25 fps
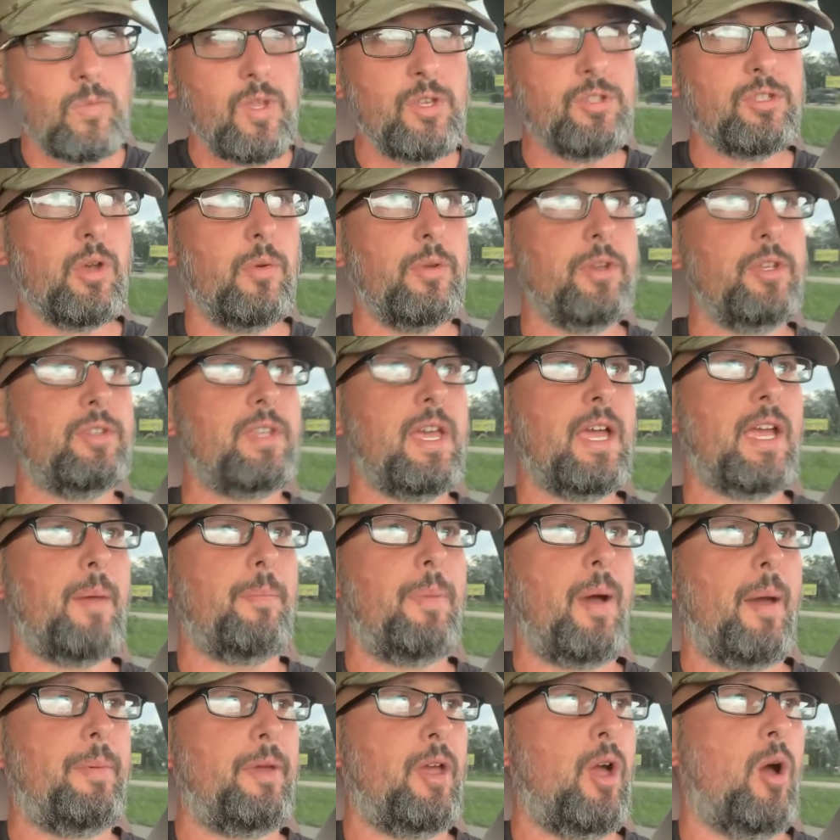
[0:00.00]
So when you take a
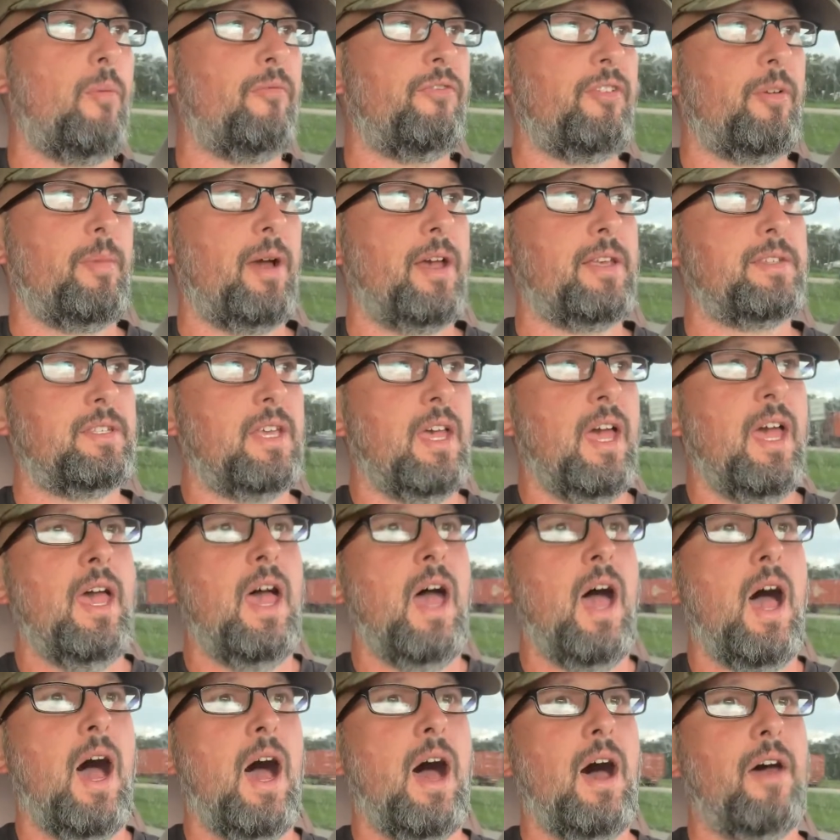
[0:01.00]
puppy home from us,
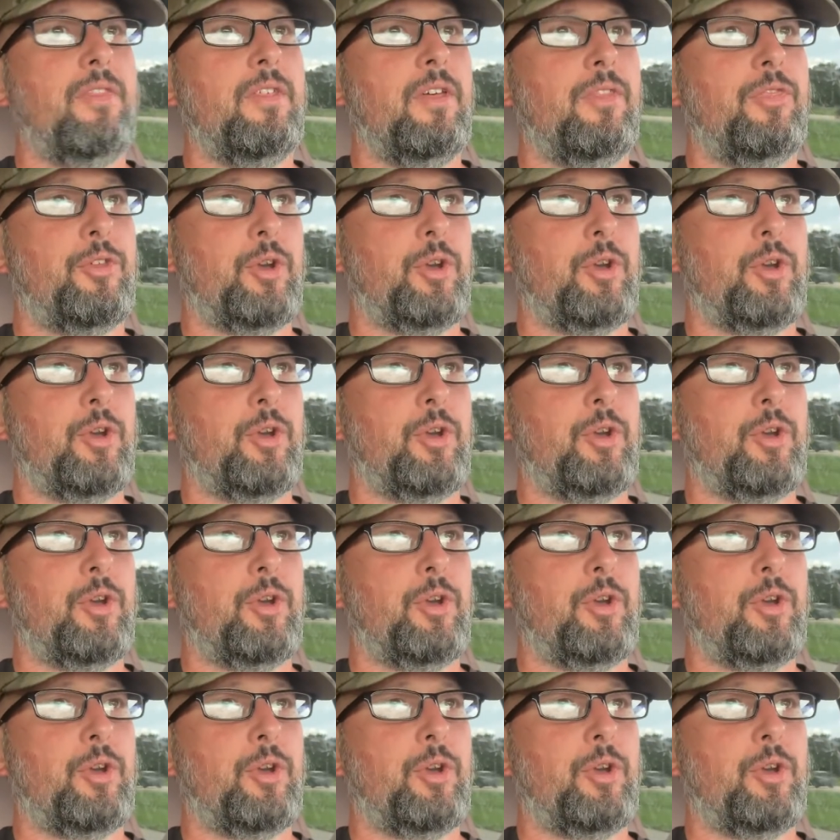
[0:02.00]
the